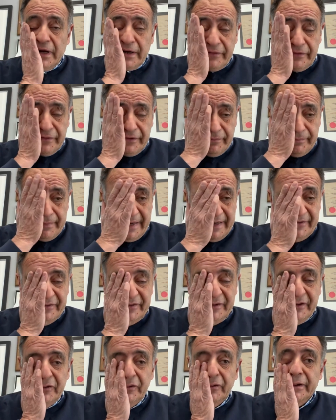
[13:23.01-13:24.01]
I still managed
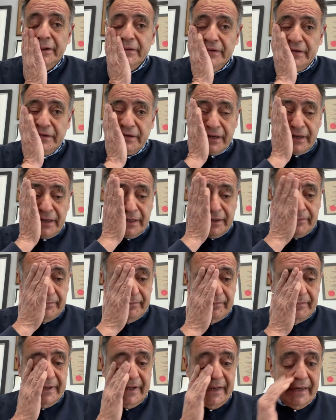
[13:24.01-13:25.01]
to do it,
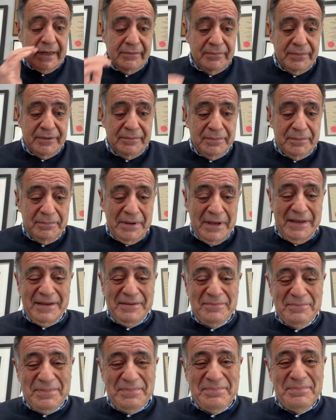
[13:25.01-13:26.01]
but I had to
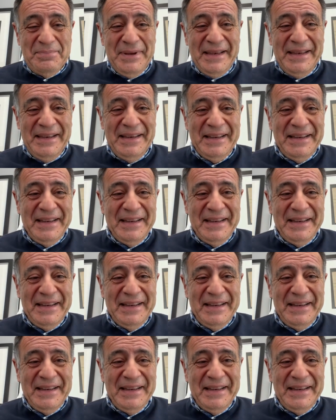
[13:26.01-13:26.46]
be